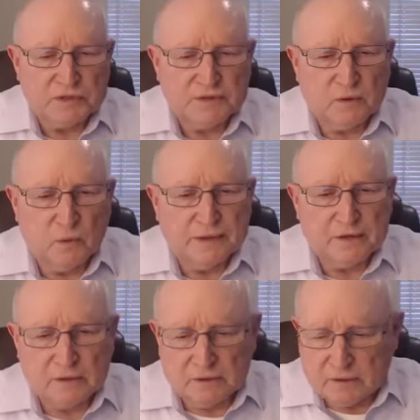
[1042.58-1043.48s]
of the
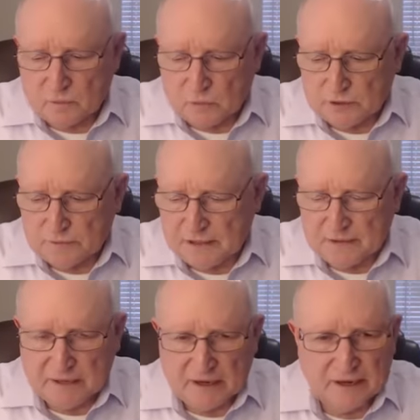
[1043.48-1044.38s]
winter would be
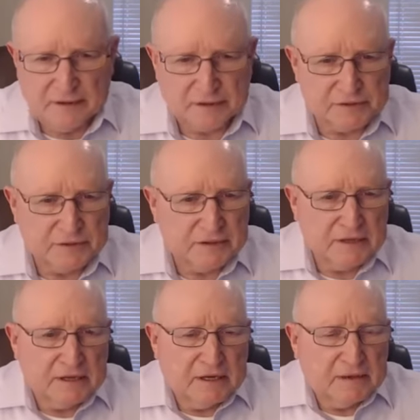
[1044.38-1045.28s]
behind us.
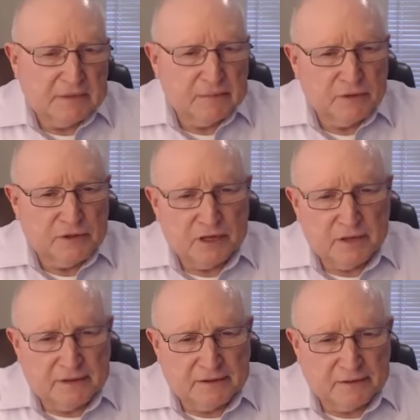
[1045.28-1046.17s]
People think
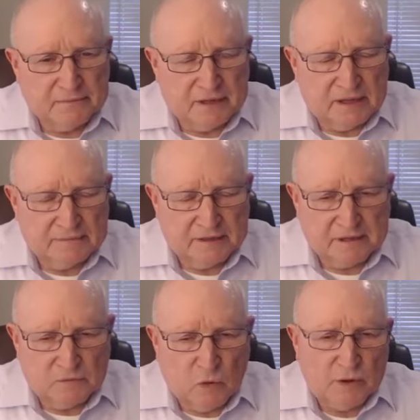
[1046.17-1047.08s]
about that
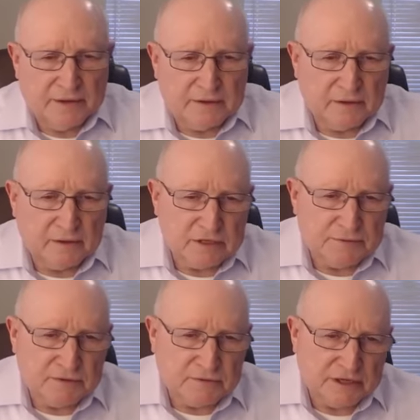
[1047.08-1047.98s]
they won't get their
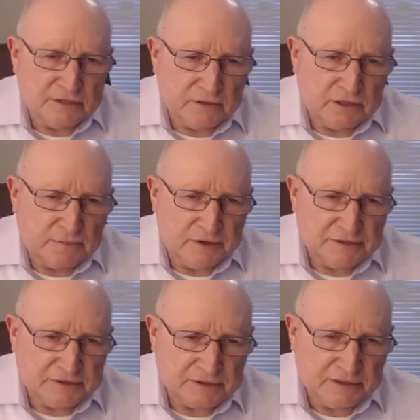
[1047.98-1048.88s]
Christmas trees or their
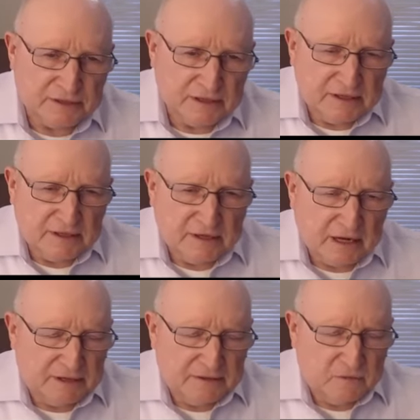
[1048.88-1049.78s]
presents. I
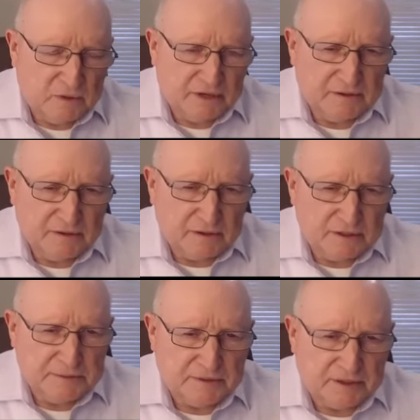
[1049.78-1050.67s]
mean, they won't get their
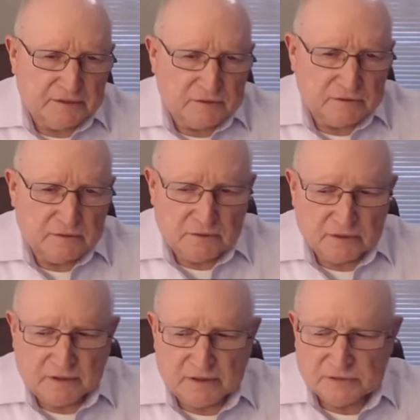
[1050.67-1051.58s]
Christmas trees or the
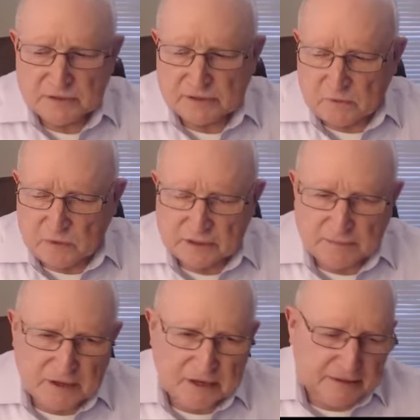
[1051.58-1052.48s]
things that they want to
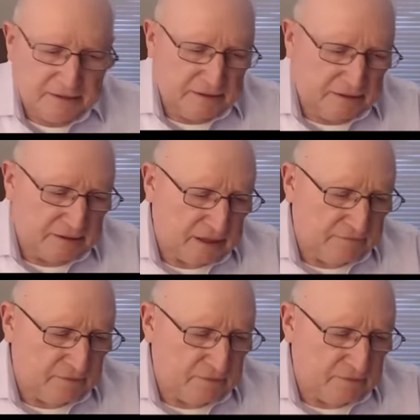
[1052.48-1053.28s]
buy in time for